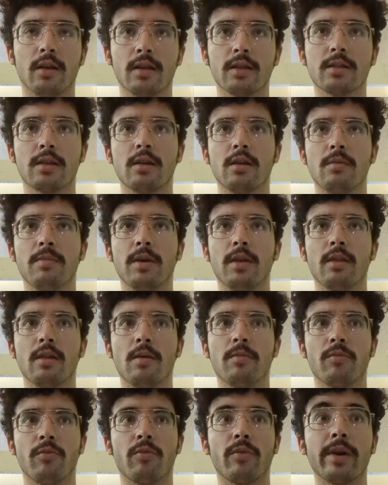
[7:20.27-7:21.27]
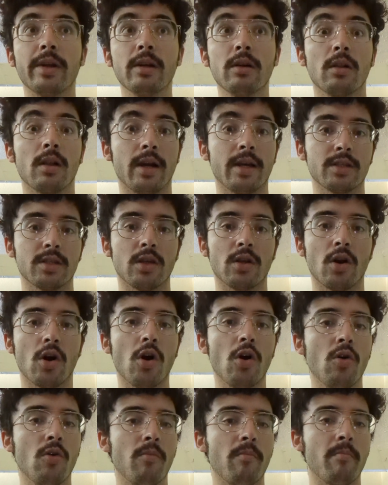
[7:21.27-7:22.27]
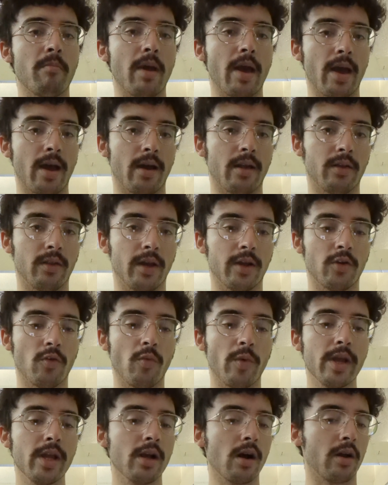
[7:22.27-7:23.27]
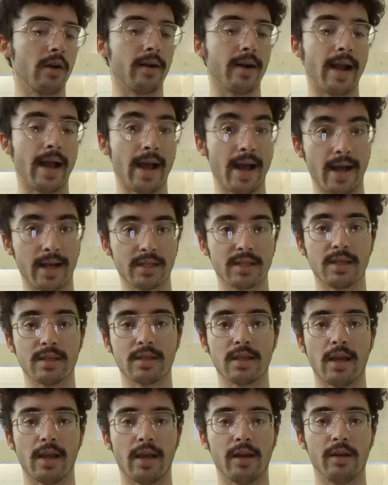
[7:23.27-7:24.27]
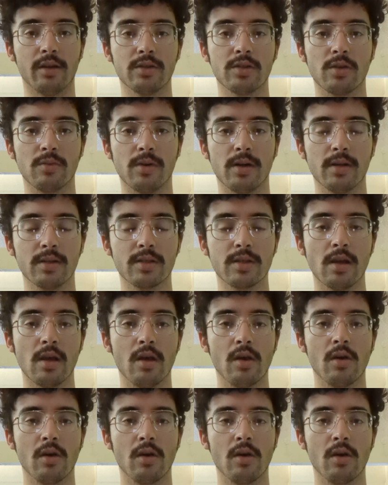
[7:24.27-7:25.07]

It's going to be them realizing, oh, man, like, we got our asses handed to us.